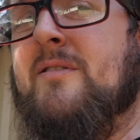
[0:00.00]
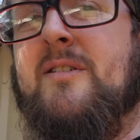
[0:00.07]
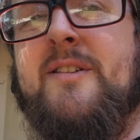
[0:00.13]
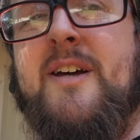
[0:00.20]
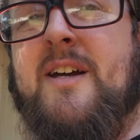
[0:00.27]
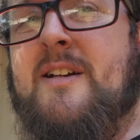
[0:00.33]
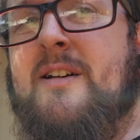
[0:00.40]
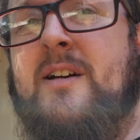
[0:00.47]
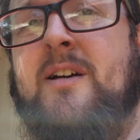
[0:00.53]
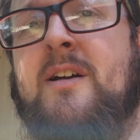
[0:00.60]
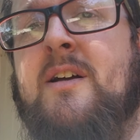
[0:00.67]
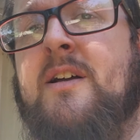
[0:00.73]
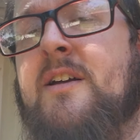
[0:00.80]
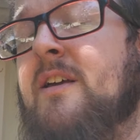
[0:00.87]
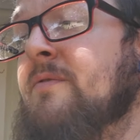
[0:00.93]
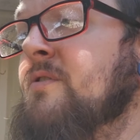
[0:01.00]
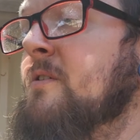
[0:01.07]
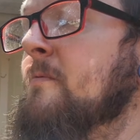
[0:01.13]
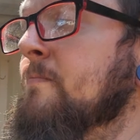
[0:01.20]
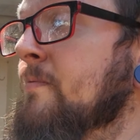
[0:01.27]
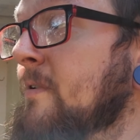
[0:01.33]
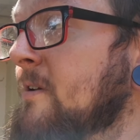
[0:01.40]
all that. It gives
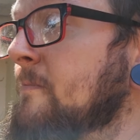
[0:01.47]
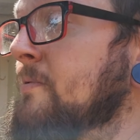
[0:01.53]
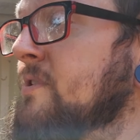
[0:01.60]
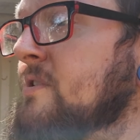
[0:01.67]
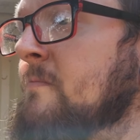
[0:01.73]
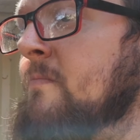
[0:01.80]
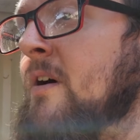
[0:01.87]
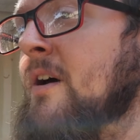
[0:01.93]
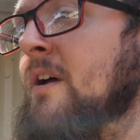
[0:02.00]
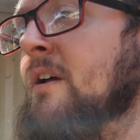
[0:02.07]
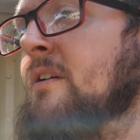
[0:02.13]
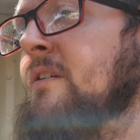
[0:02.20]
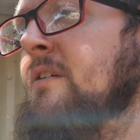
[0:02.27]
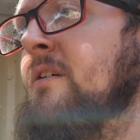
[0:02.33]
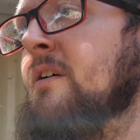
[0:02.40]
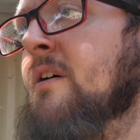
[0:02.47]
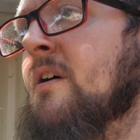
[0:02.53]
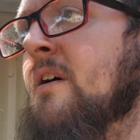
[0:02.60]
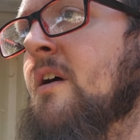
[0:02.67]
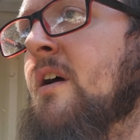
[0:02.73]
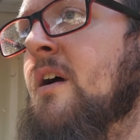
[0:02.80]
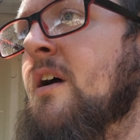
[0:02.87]
you a better peace of mind.
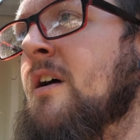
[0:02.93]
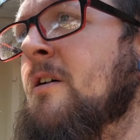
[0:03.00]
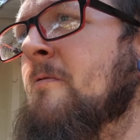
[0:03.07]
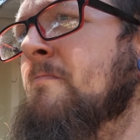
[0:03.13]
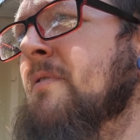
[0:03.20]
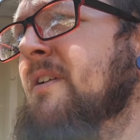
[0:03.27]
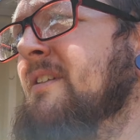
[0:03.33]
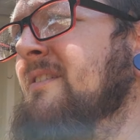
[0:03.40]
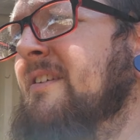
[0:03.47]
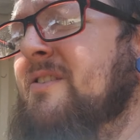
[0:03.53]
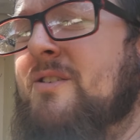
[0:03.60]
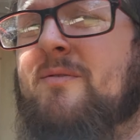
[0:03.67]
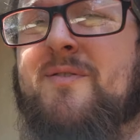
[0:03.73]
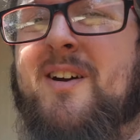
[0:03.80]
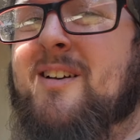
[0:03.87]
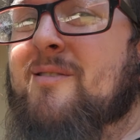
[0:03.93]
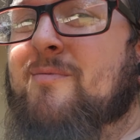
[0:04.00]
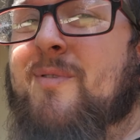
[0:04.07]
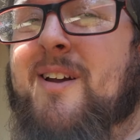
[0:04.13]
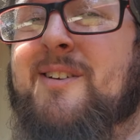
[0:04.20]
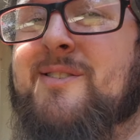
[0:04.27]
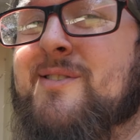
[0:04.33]
But unless you've got a
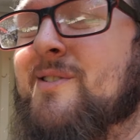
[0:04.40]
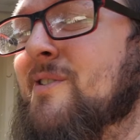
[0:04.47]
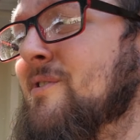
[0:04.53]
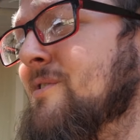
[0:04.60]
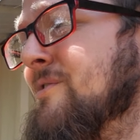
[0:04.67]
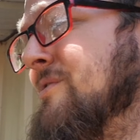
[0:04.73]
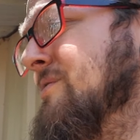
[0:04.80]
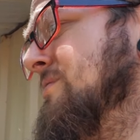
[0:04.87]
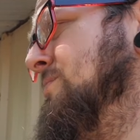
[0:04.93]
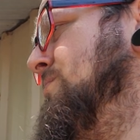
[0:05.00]
race car